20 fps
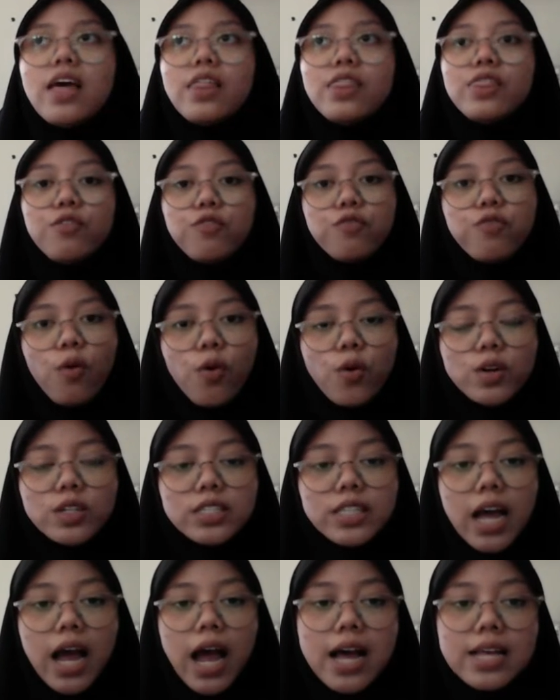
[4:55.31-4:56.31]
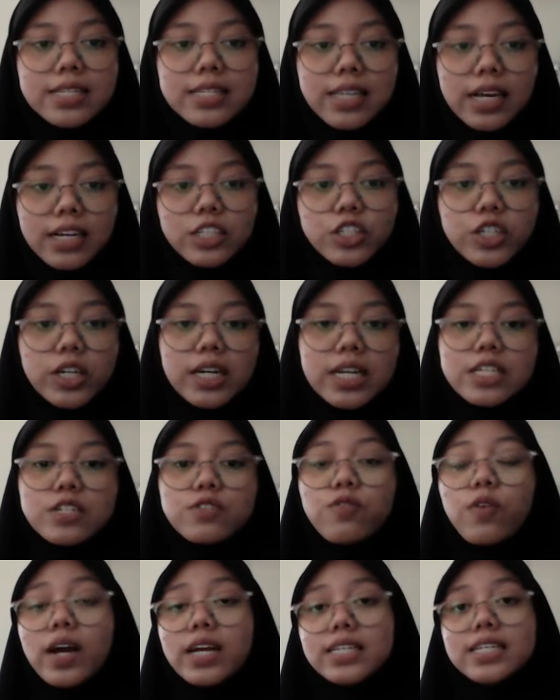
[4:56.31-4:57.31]
The fourth section
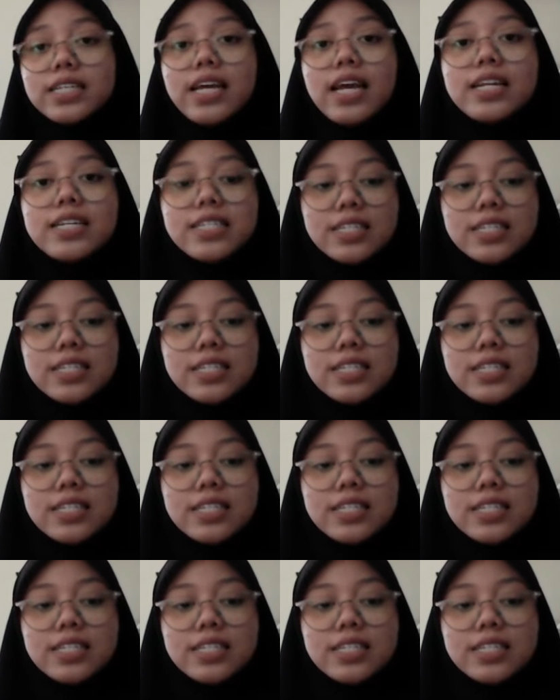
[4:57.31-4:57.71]
is finding and